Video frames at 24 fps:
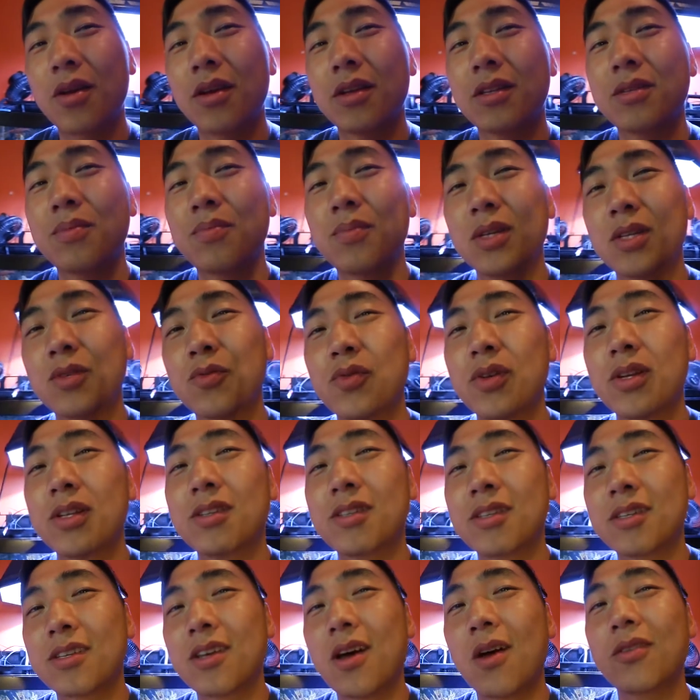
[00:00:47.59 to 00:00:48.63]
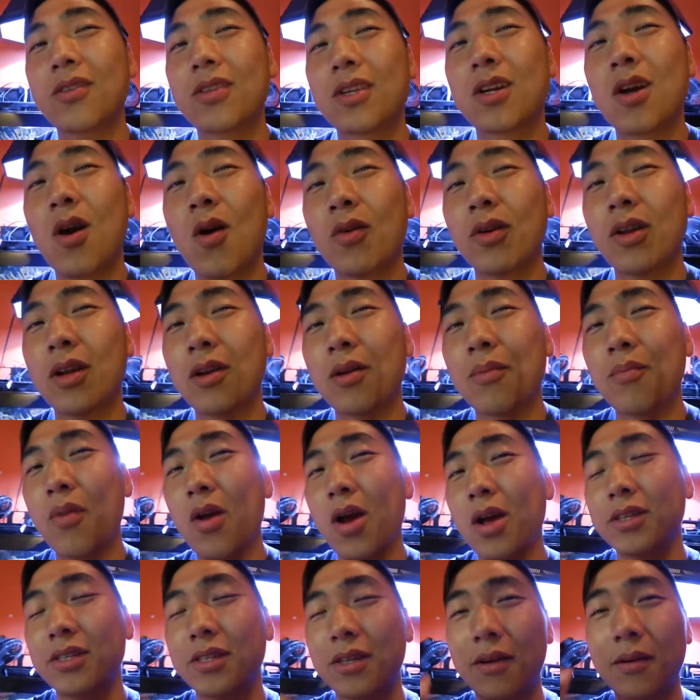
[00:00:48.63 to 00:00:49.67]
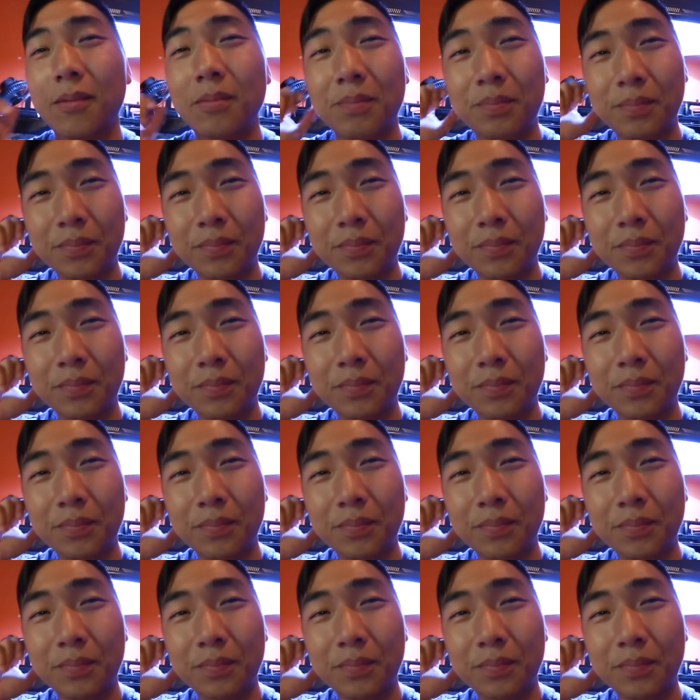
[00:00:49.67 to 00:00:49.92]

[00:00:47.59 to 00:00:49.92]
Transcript: It's between South Dakota and Nebraska.